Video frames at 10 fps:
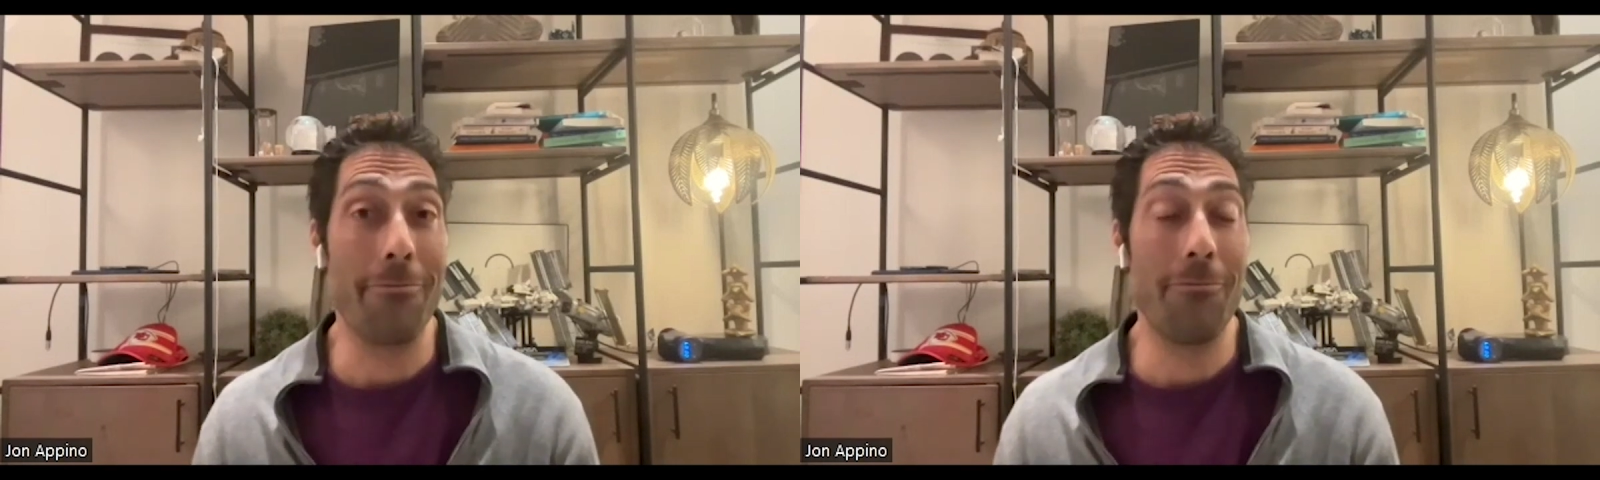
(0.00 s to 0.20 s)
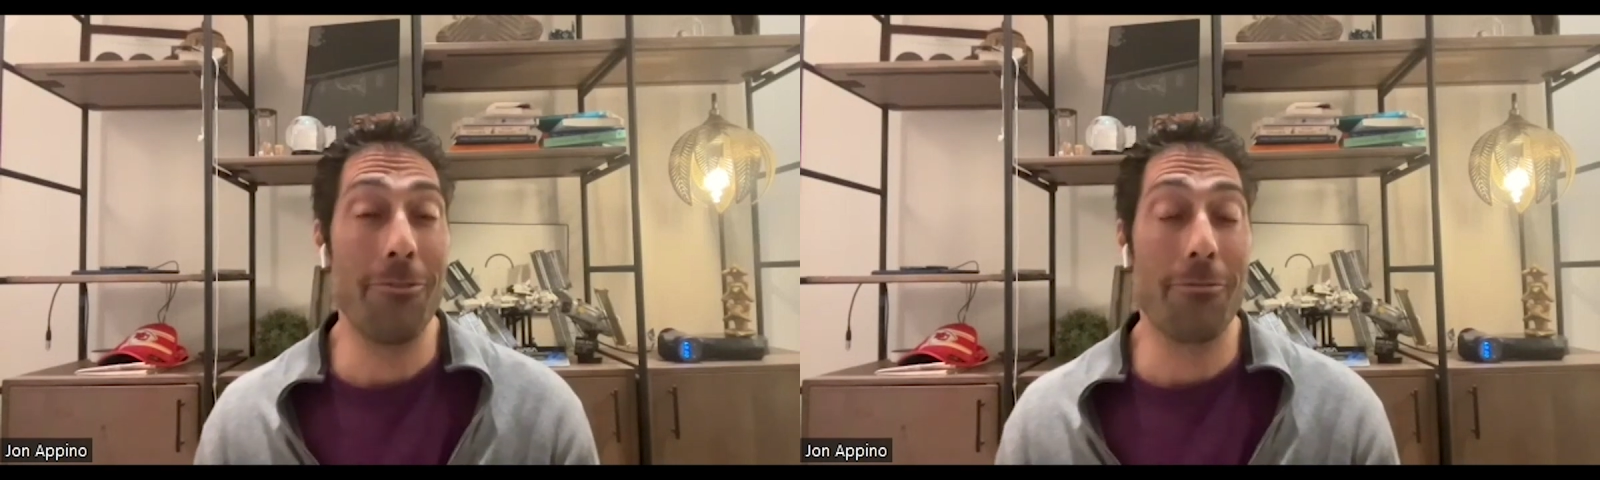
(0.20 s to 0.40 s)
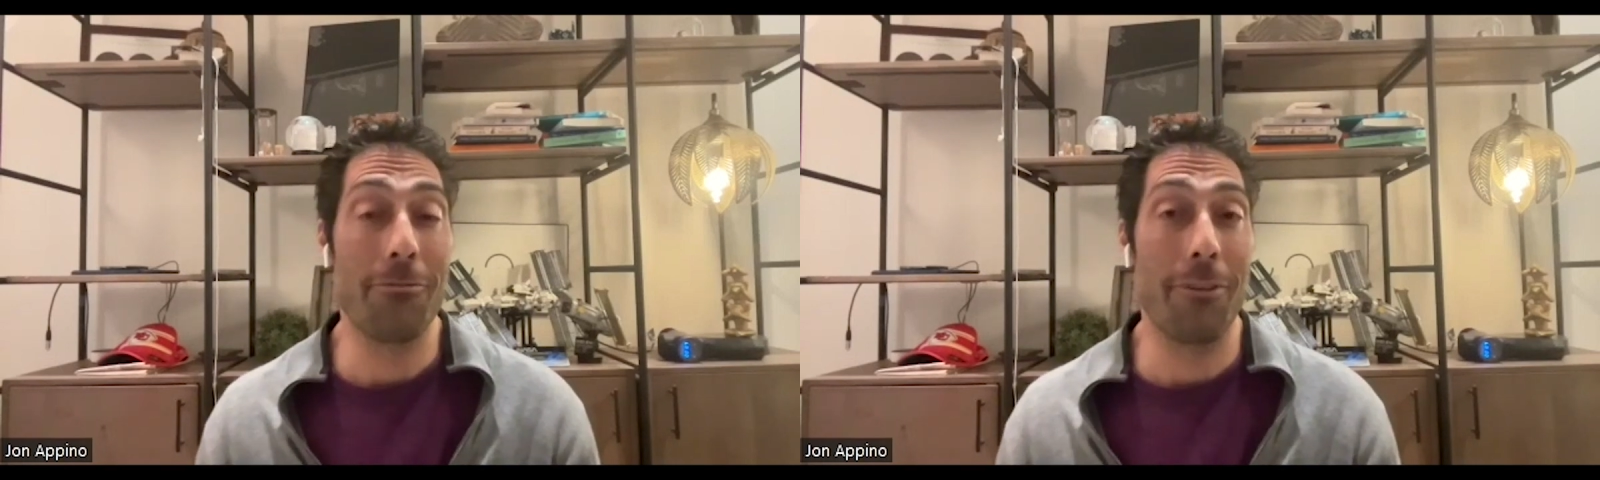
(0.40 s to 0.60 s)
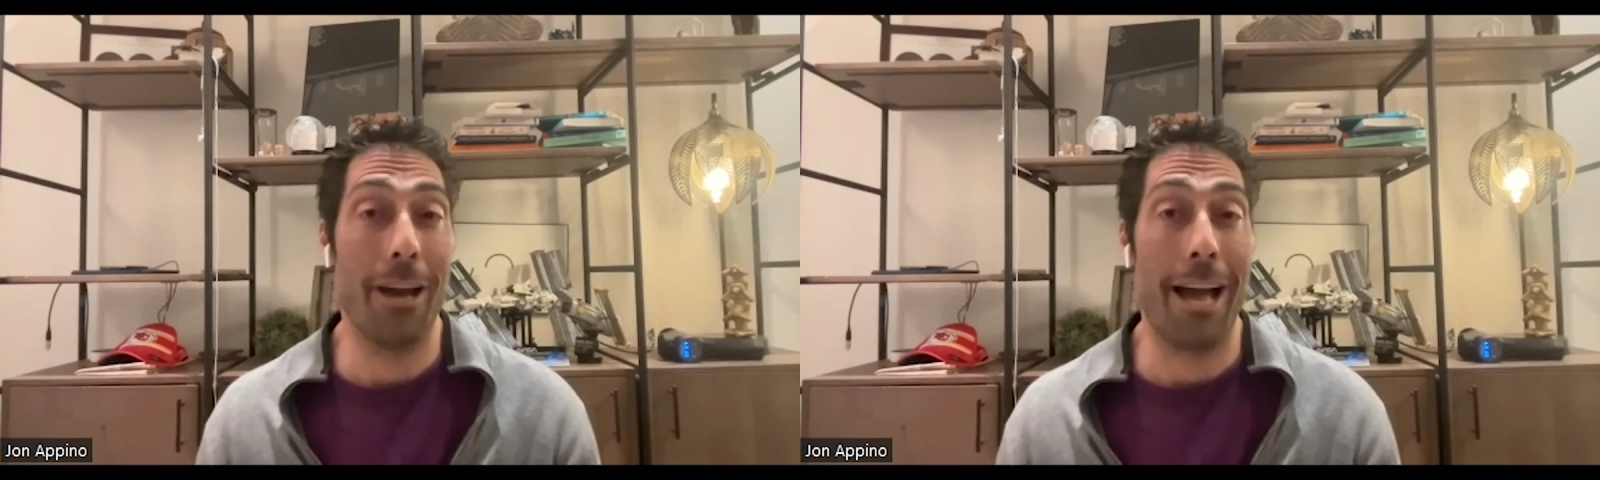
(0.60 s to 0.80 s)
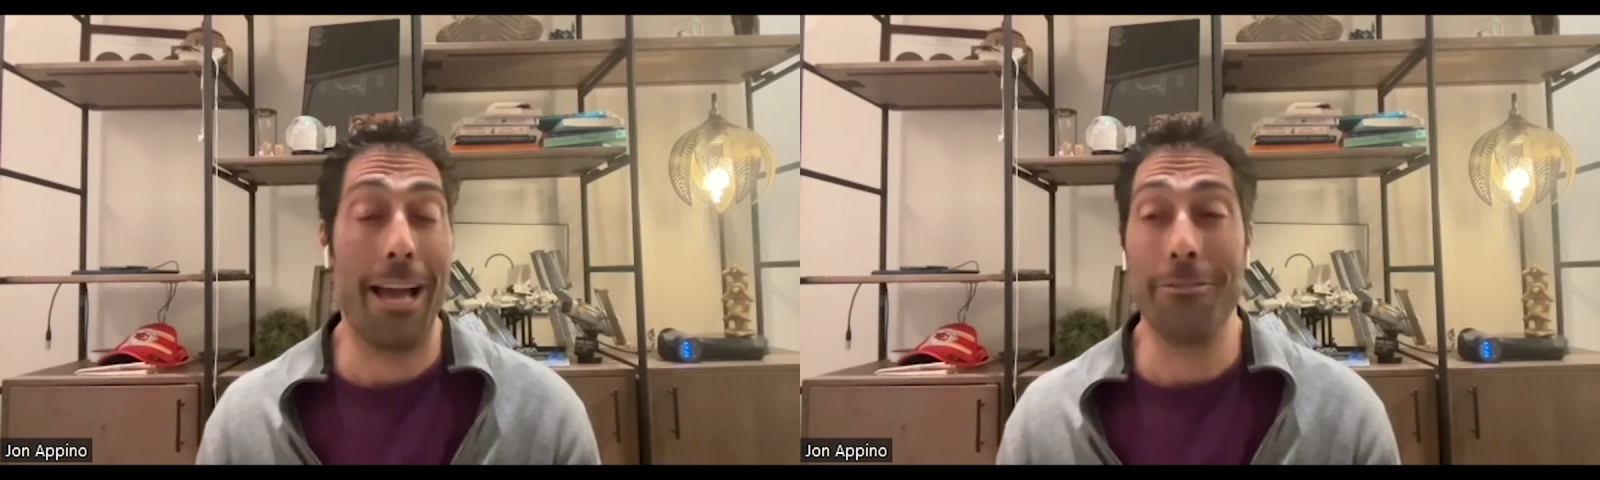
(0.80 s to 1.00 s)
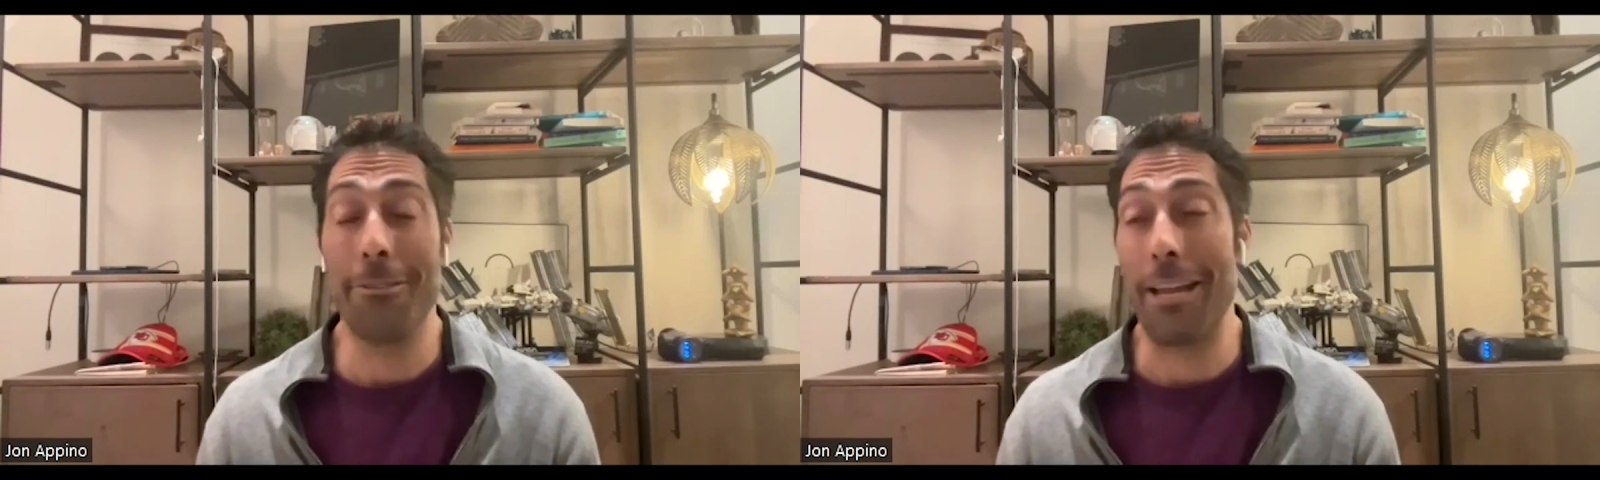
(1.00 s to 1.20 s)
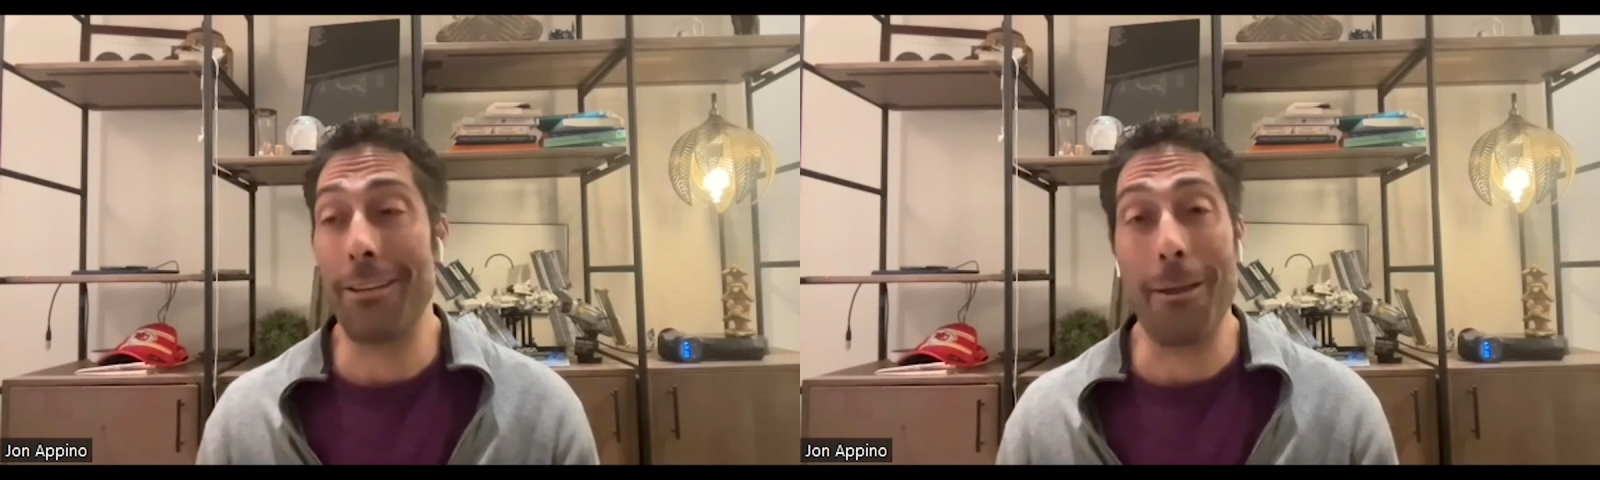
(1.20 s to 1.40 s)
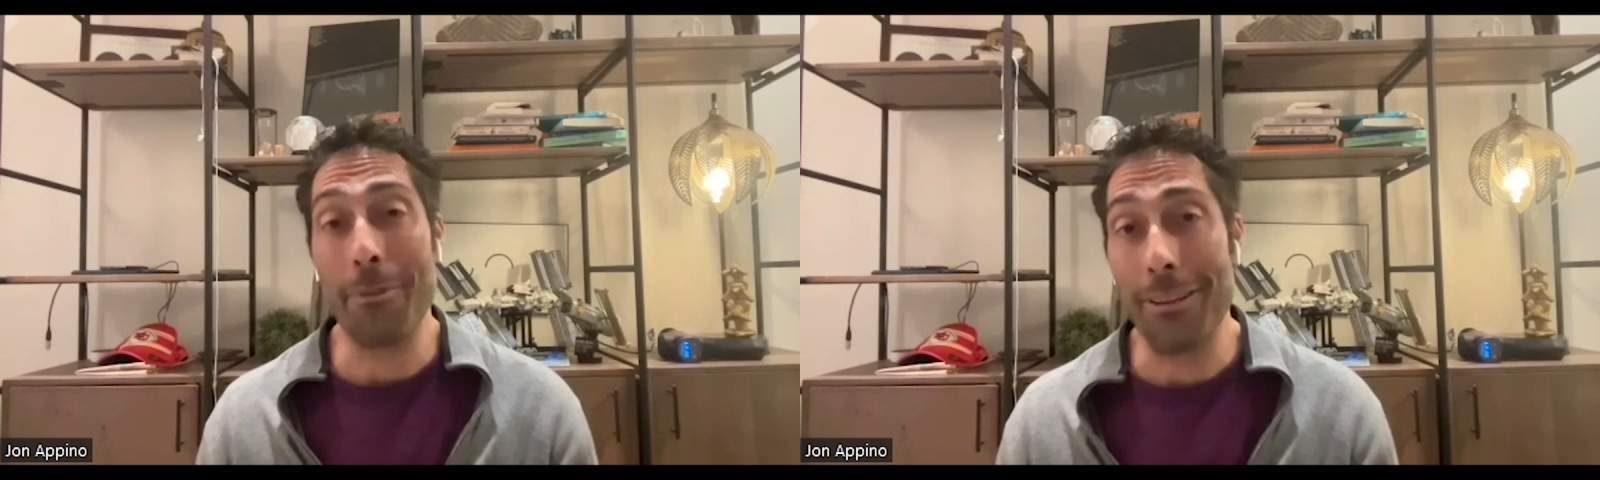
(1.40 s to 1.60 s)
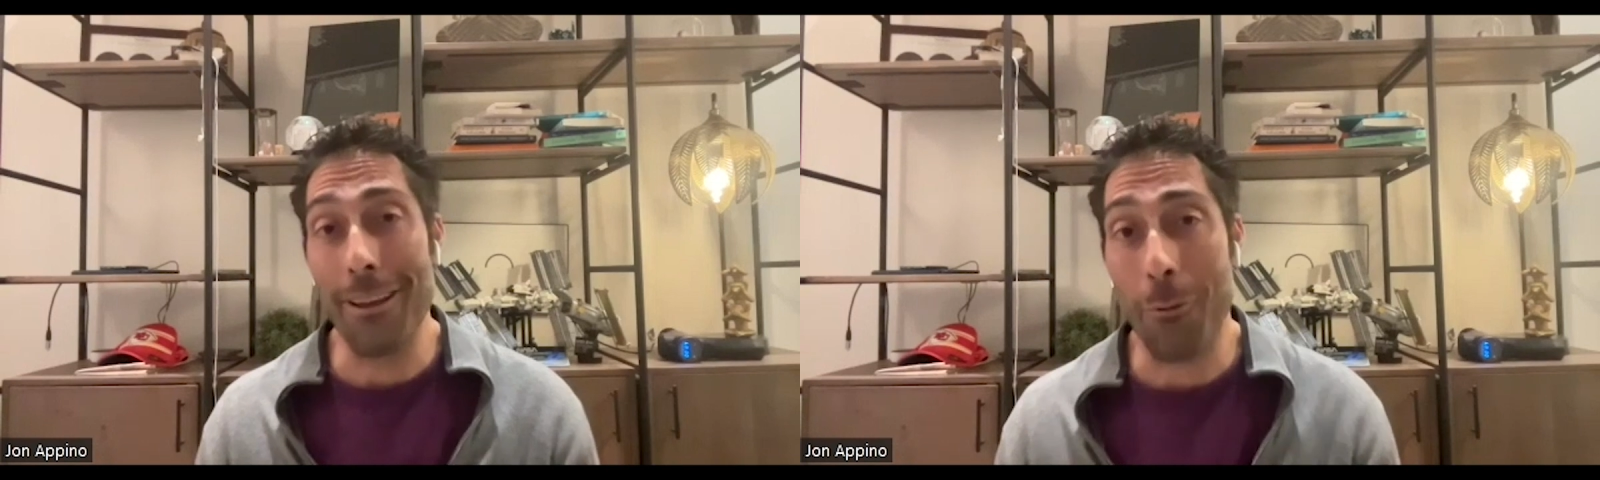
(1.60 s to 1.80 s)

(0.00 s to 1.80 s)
just I, I, typed in a